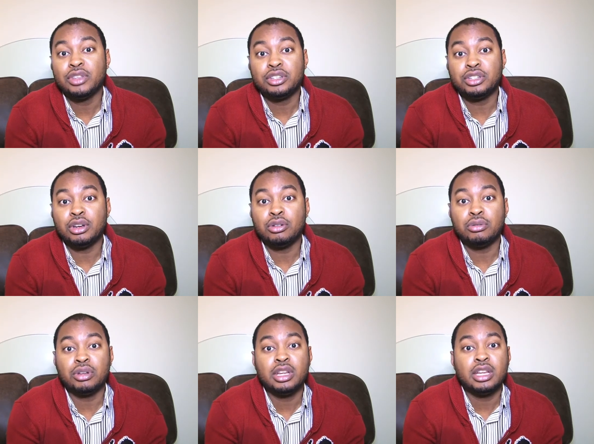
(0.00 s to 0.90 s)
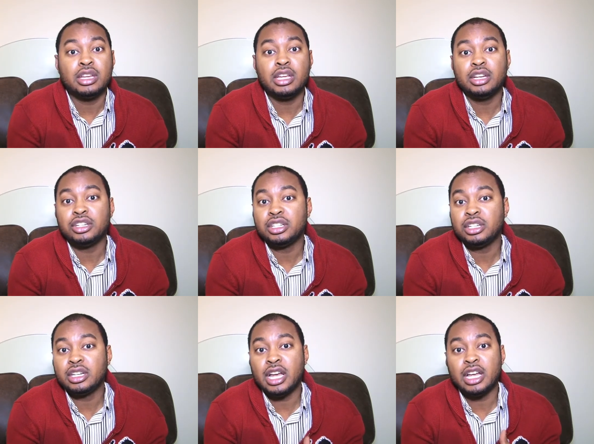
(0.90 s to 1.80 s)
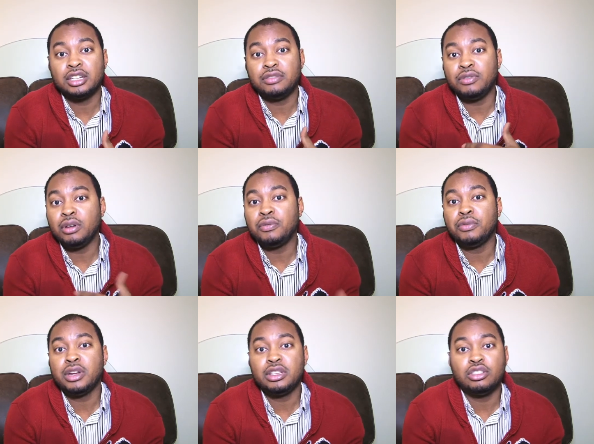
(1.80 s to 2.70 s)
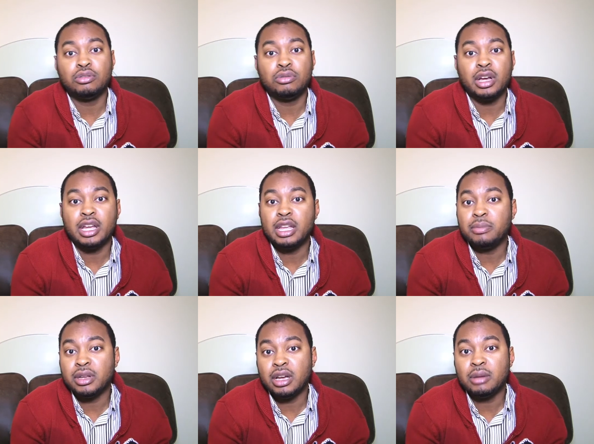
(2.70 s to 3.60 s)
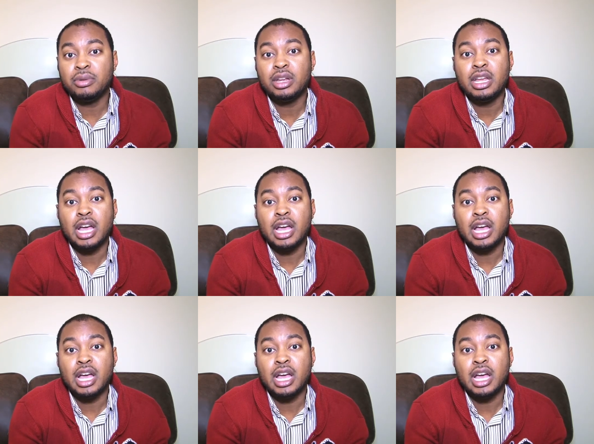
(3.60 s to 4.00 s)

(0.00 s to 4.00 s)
So yeah, just guys, feel free to uh, hit me up.